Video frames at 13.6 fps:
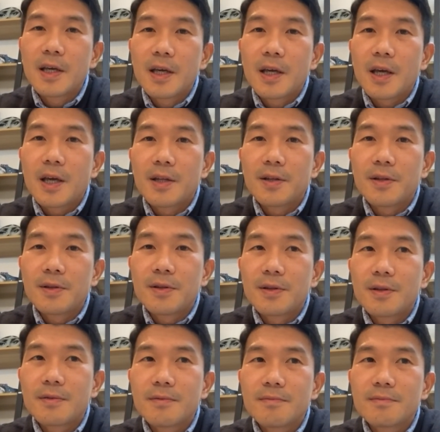And
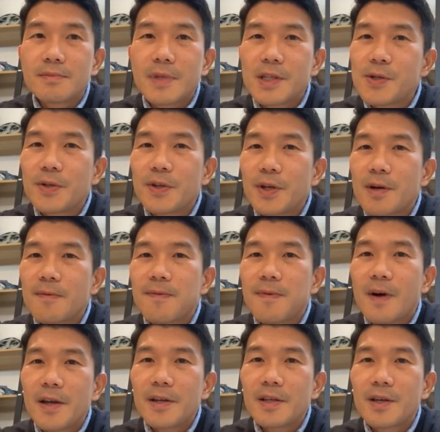actually, they are
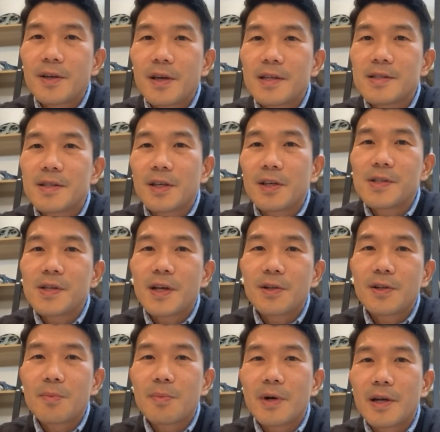fighting against each
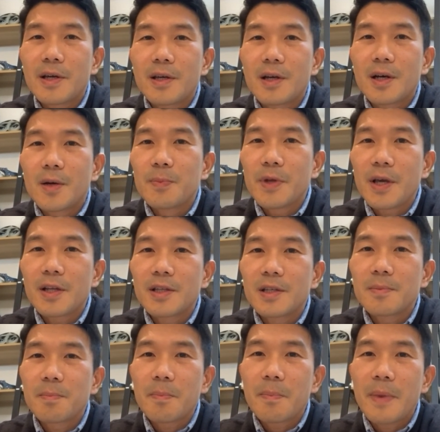other by
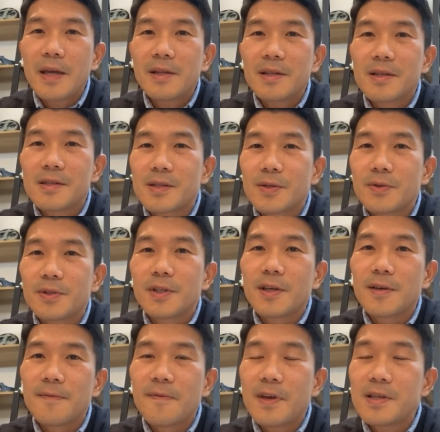obtaining patents on
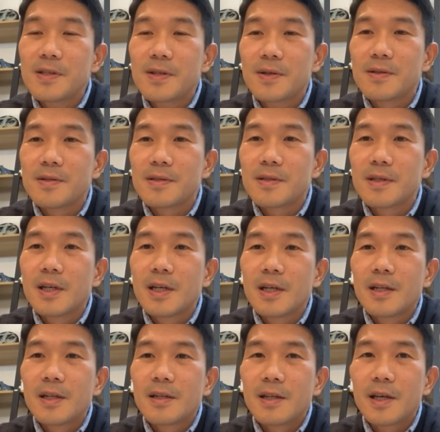inventions.
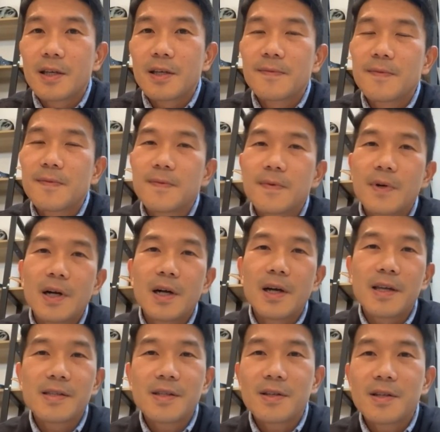Like,
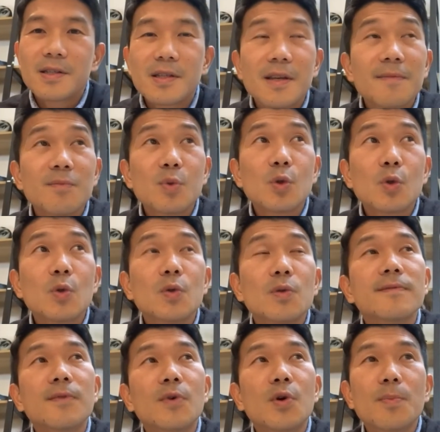as an example,
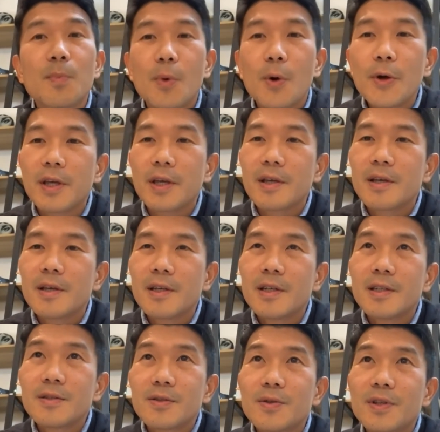for Boeing,
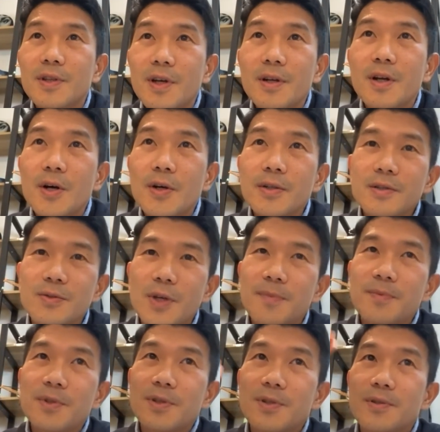to turn on, you have
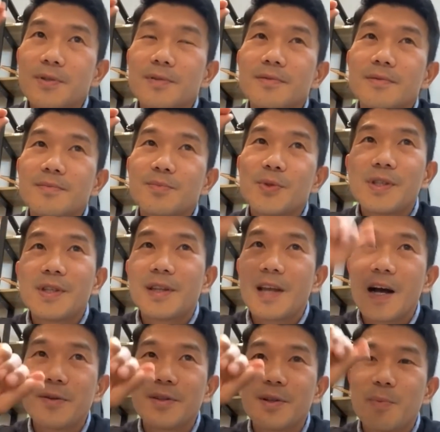to push
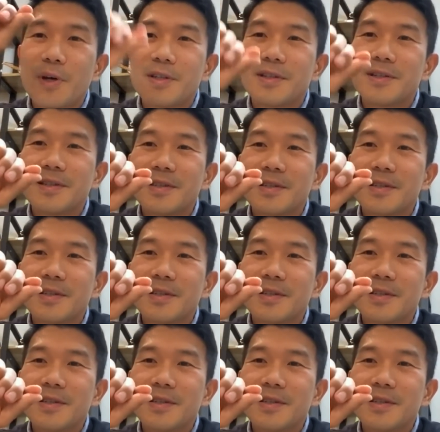down the button.